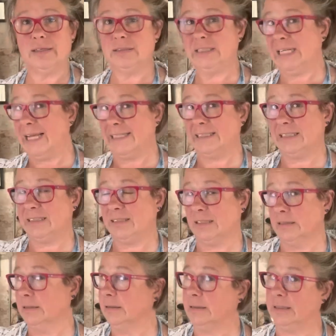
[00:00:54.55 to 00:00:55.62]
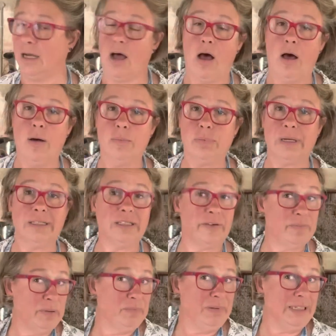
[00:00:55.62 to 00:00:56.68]
testers up and have
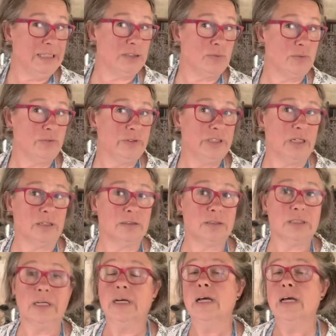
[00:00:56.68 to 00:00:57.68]
been pleased with the results.